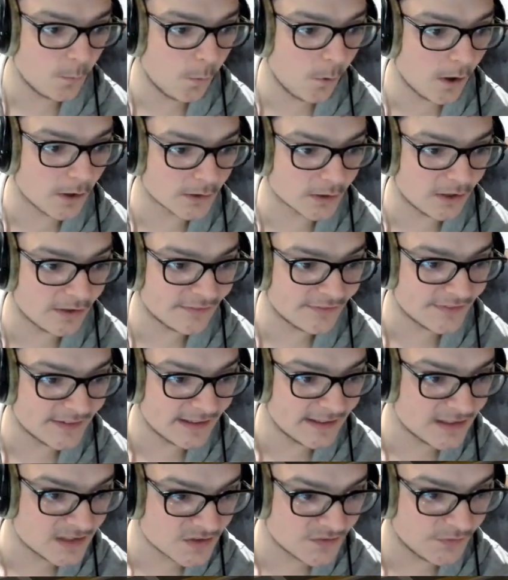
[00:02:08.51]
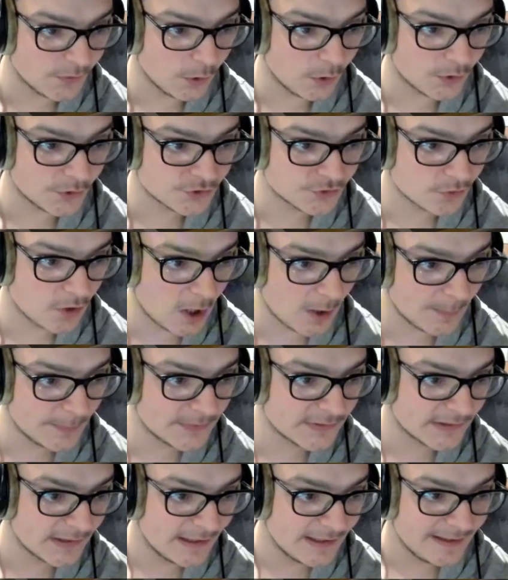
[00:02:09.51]
one of these 4
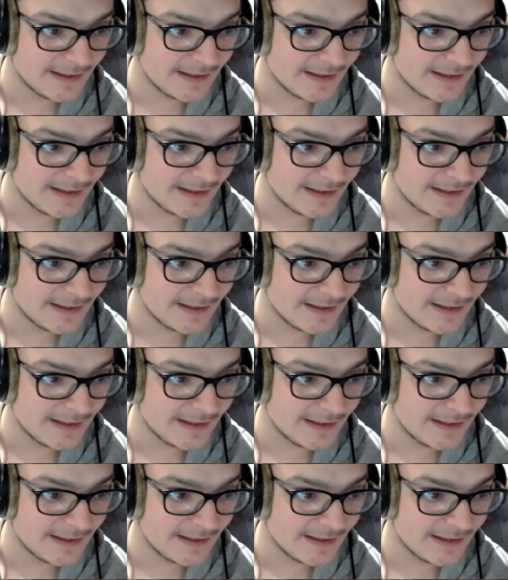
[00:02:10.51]
drops,